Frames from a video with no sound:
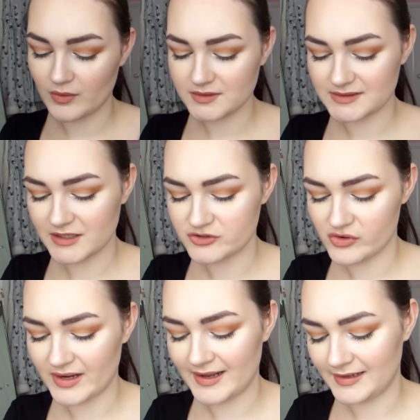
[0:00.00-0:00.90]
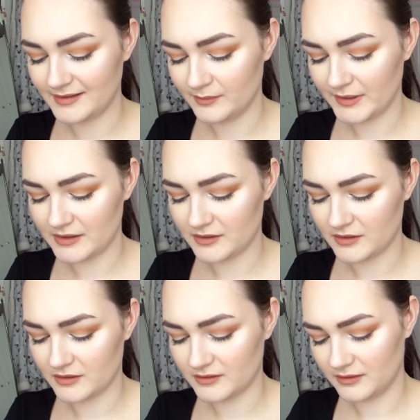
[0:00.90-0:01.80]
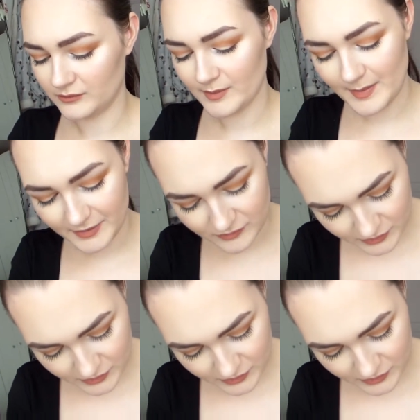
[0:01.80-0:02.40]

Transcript: ones that are struggling a little bit are, well, maybe the